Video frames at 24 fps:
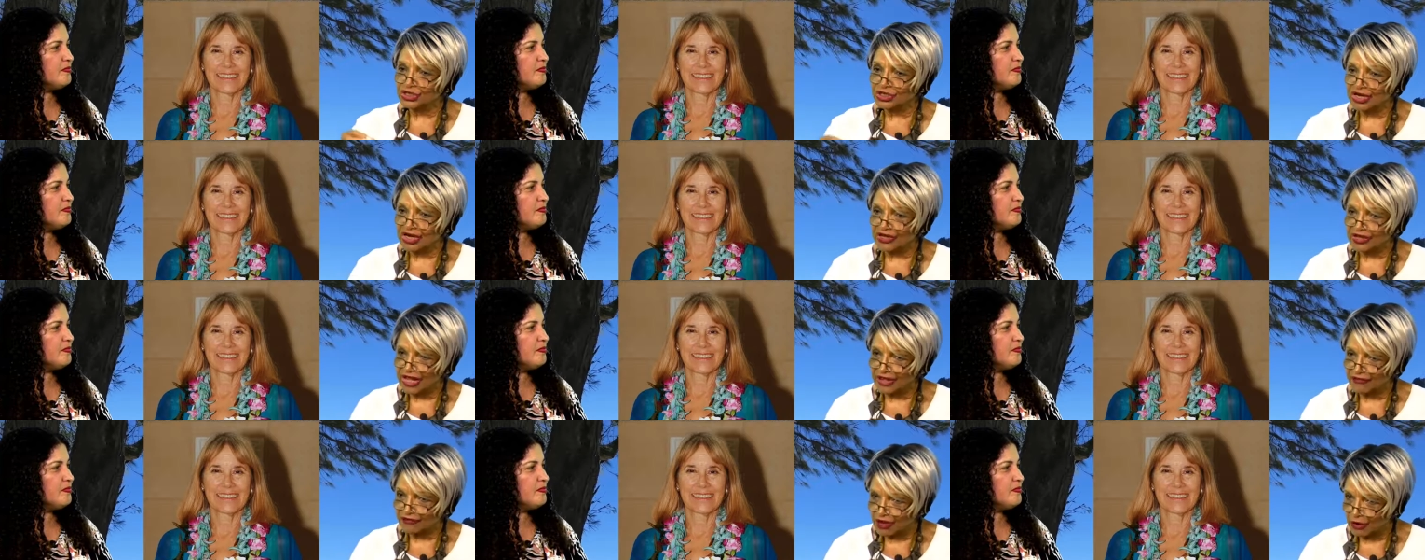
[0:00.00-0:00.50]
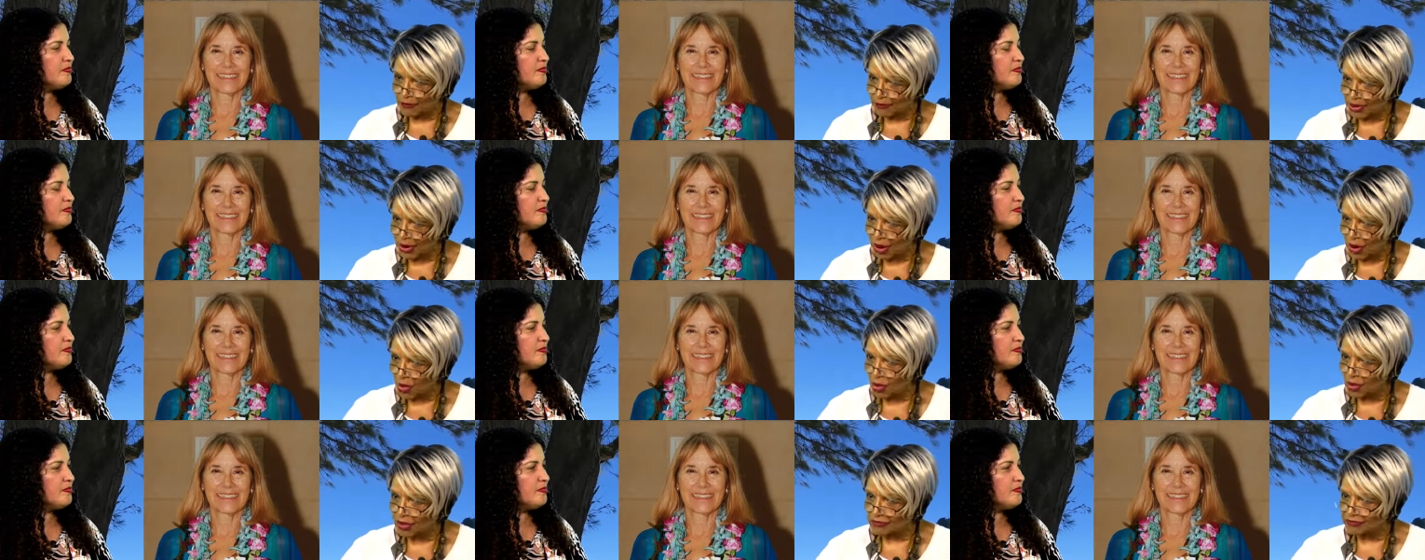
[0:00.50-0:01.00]
Speaker 1: and their
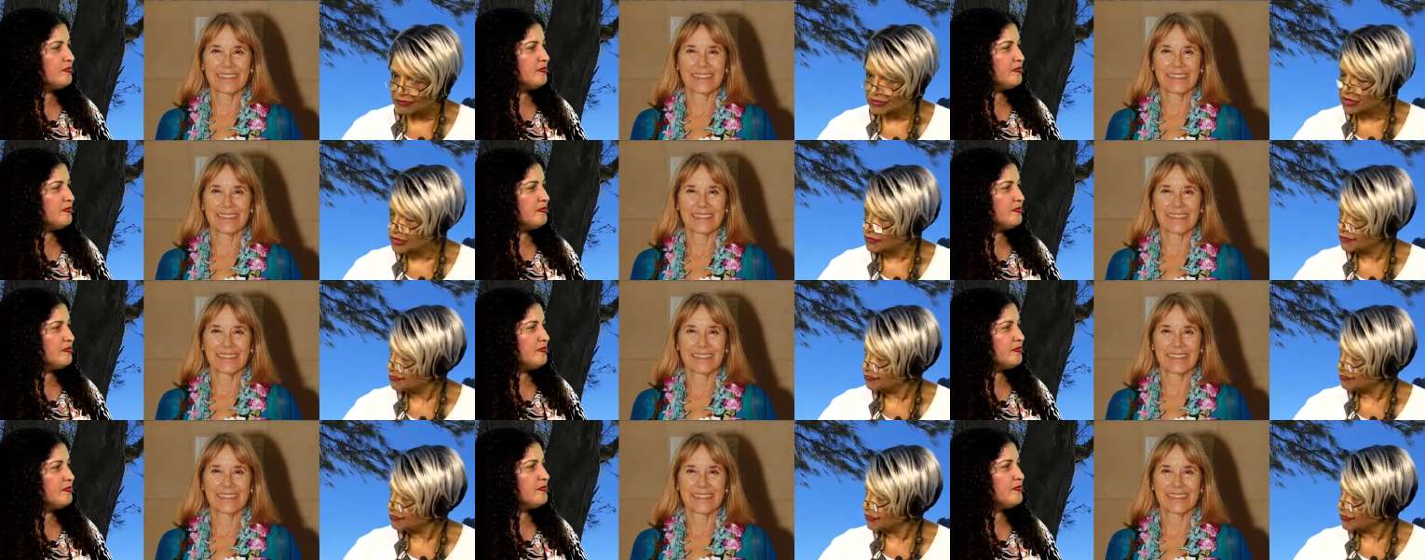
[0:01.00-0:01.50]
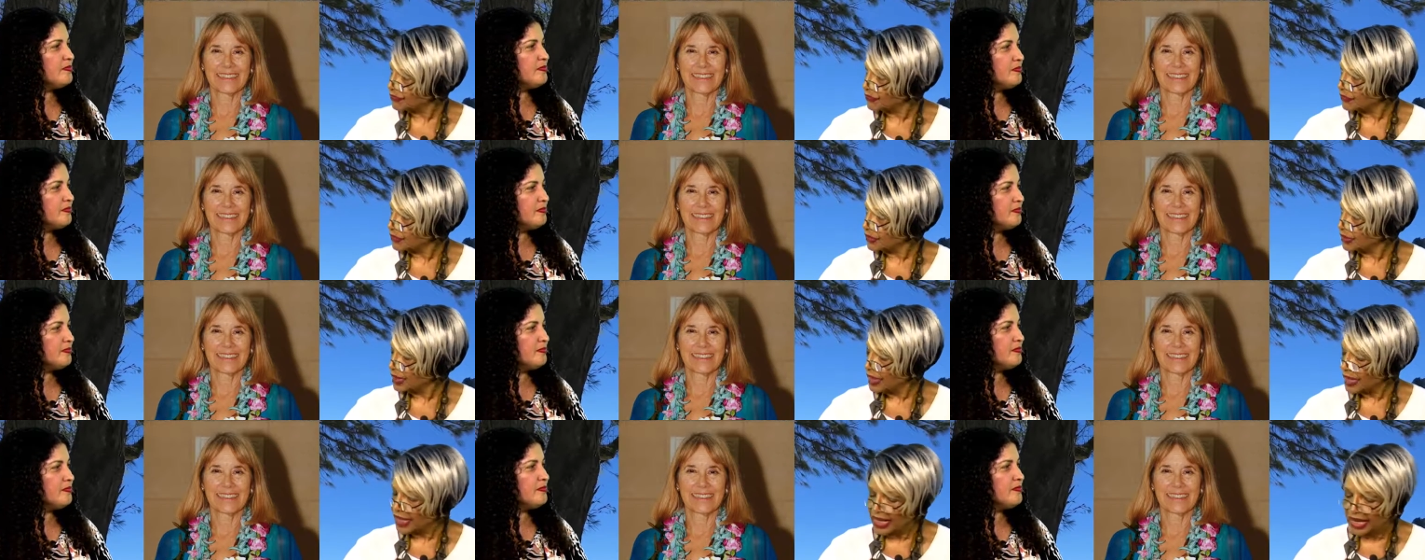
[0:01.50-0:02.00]
poems.
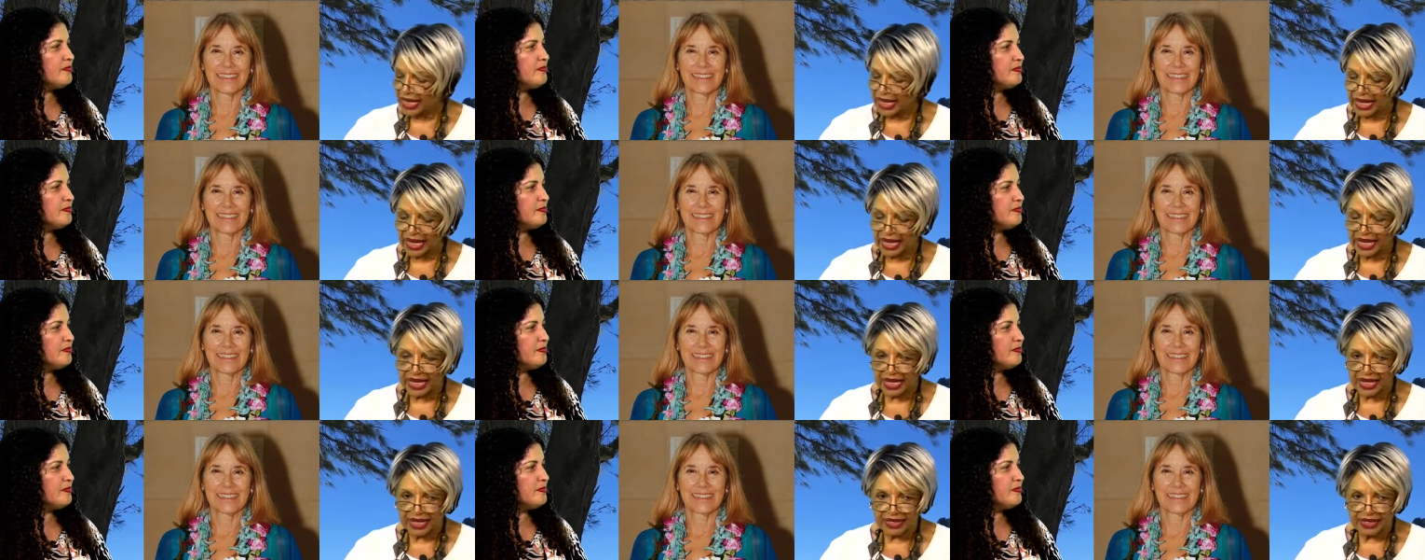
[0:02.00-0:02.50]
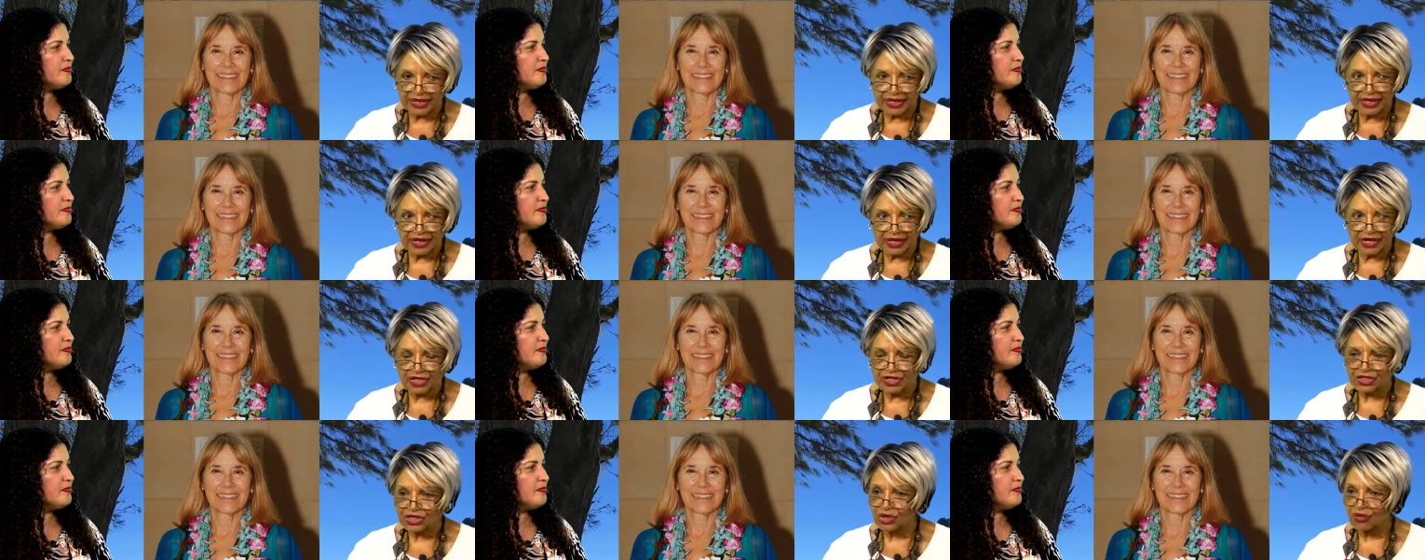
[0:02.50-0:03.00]
And
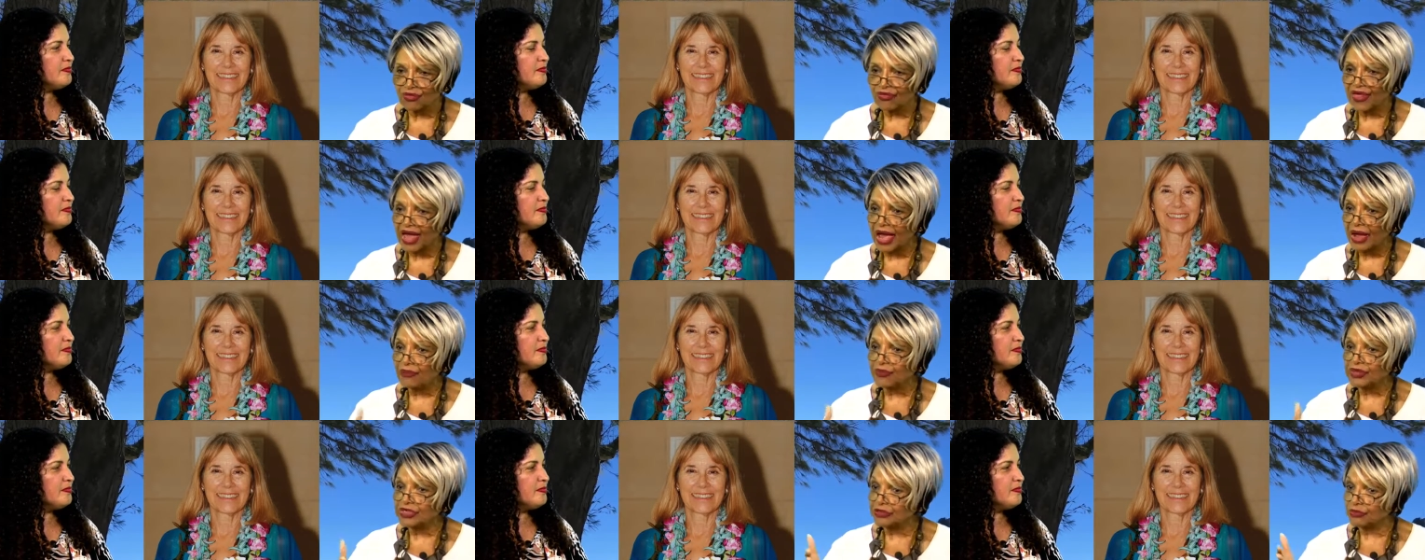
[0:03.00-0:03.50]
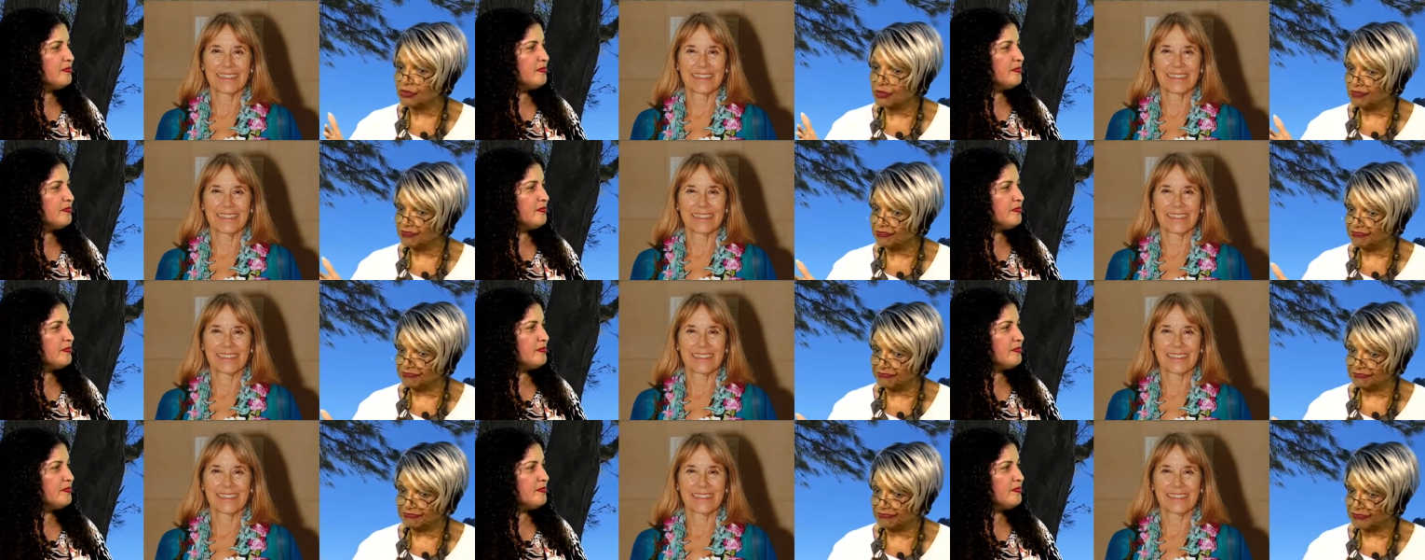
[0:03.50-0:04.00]
so that was,
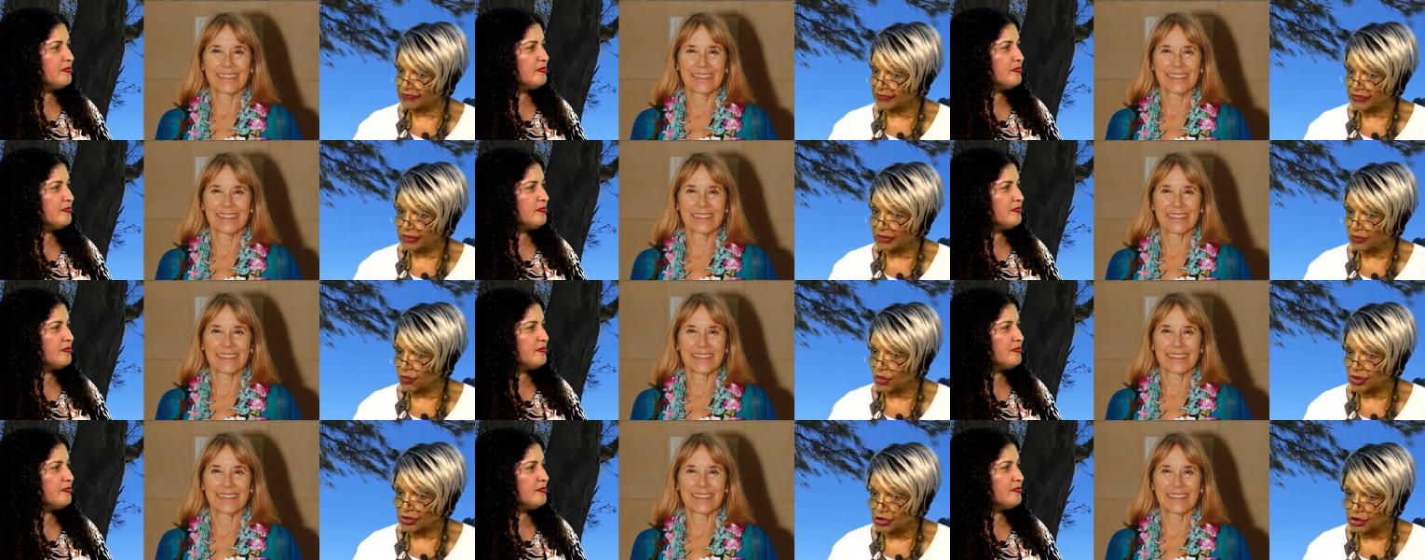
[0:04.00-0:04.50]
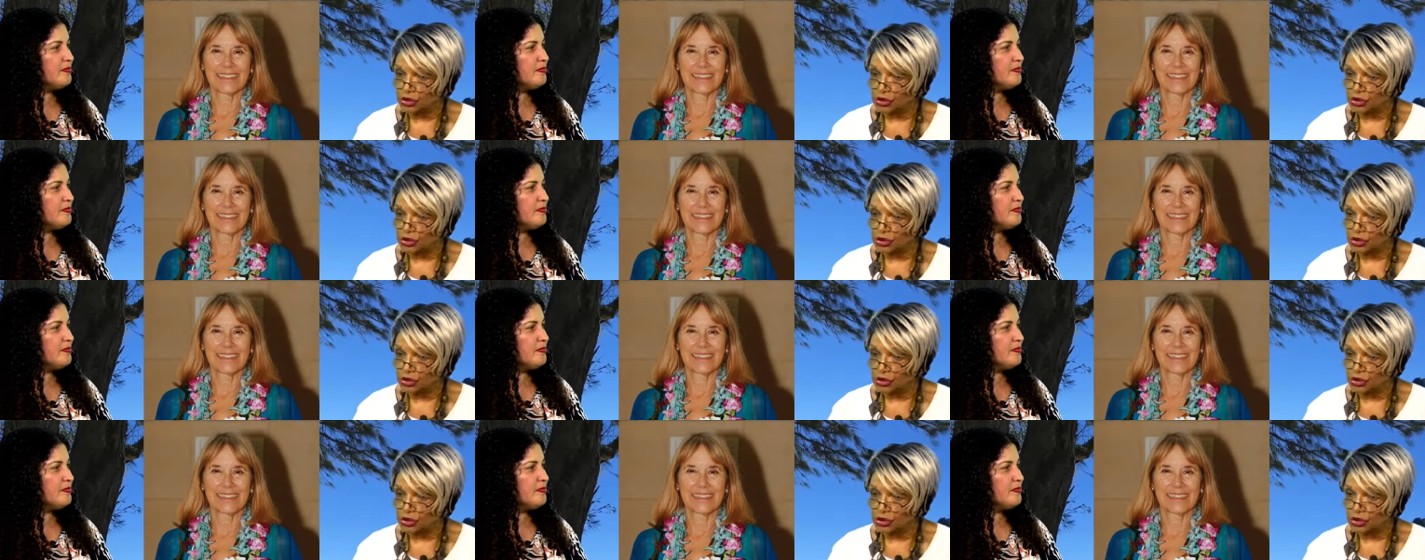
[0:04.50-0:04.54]
what,